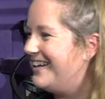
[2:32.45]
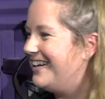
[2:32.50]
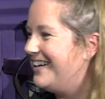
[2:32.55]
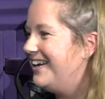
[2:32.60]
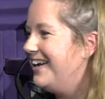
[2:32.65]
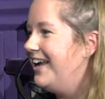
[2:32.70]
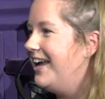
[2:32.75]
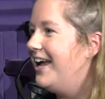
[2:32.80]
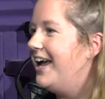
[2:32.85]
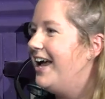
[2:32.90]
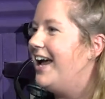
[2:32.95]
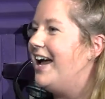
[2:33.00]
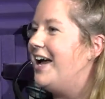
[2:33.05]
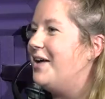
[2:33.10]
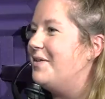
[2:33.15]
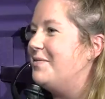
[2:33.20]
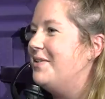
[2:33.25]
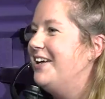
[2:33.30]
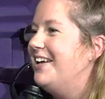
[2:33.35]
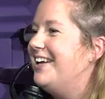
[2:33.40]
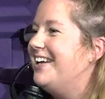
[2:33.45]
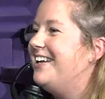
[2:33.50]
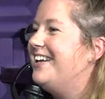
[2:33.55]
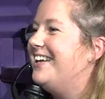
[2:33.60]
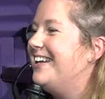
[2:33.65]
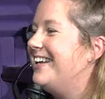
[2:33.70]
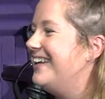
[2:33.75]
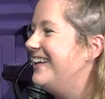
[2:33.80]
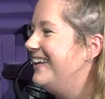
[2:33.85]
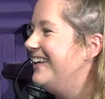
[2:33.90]

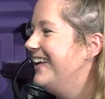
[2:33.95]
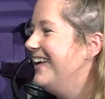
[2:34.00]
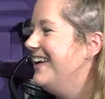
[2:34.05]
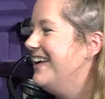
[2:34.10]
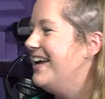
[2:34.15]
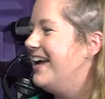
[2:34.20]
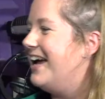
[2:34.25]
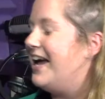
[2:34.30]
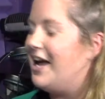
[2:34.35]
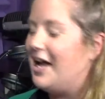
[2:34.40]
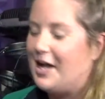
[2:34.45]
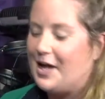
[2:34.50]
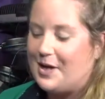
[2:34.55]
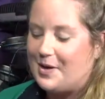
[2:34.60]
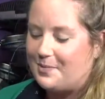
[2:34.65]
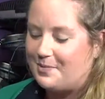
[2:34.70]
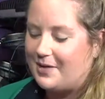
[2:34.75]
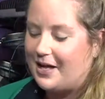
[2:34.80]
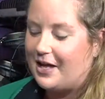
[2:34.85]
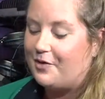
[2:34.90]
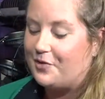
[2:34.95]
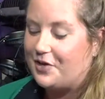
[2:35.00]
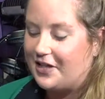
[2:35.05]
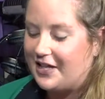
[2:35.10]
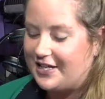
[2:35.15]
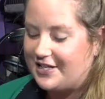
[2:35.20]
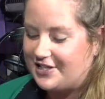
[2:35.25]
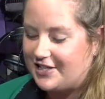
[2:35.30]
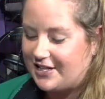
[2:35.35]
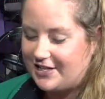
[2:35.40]
Yep. Um, um, and
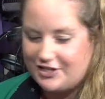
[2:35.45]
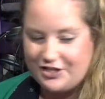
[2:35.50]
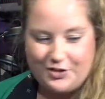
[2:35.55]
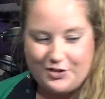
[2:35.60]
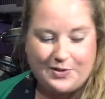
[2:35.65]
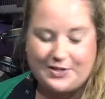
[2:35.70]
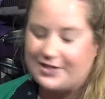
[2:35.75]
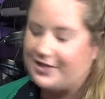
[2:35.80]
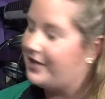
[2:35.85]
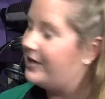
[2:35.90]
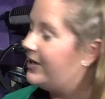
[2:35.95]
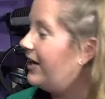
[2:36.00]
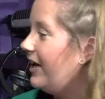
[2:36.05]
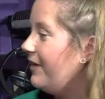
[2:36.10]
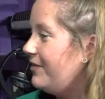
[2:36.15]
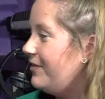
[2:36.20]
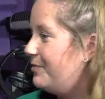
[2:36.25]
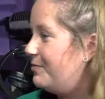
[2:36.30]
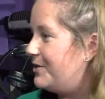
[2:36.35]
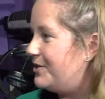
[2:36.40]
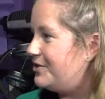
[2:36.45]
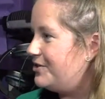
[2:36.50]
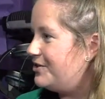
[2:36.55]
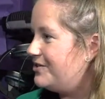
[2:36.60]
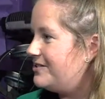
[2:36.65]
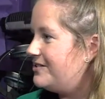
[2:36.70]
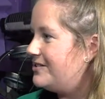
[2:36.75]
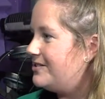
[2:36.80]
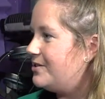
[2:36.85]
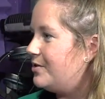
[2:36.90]
realized that she wasn't going to have any pictures,
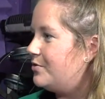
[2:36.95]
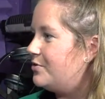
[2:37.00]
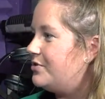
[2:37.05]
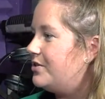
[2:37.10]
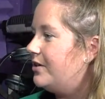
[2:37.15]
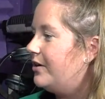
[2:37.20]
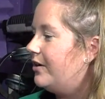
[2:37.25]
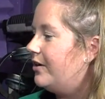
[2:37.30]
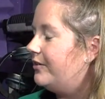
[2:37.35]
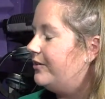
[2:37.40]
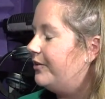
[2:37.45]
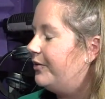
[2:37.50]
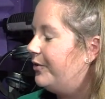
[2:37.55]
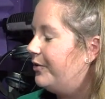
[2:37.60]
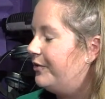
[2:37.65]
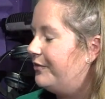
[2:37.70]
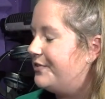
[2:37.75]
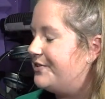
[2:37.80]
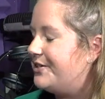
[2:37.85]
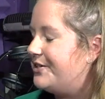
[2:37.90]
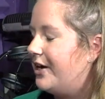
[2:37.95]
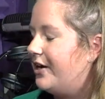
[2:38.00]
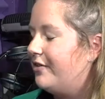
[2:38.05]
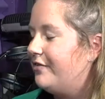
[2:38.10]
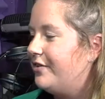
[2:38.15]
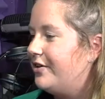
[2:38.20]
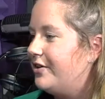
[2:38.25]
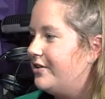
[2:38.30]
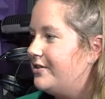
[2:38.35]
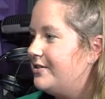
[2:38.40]
so she called a local
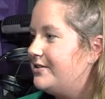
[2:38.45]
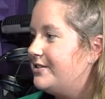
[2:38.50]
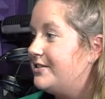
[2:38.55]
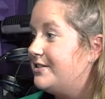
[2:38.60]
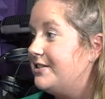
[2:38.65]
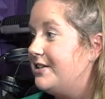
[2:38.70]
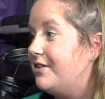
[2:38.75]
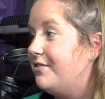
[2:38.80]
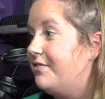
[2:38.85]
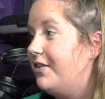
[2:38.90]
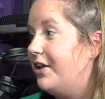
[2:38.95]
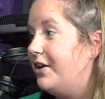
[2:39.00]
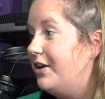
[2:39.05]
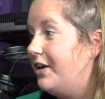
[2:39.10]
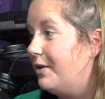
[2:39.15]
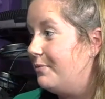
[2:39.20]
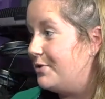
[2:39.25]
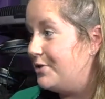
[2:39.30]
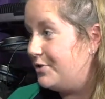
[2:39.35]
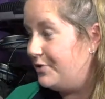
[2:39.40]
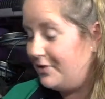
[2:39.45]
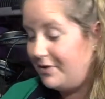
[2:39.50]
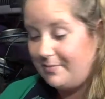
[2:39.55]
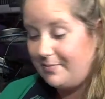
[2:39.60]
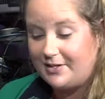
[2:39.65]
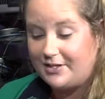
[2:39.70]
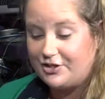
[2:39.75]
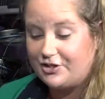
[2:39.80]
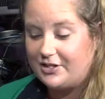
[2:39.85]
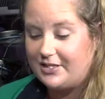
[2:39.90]
photographer to see if they'd come and do them,
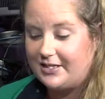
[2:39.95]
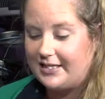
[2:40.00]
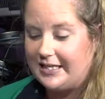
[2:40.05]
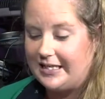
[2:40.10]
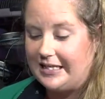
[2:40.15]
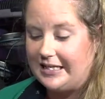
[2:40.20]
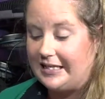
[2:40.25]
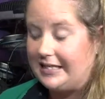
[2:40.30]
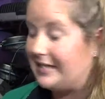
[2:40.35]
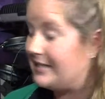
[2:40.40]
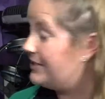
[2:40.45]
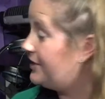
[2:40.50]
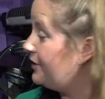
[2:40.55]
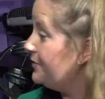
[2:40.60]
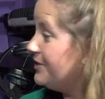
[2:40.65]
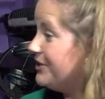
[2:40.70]
and she did, and that's how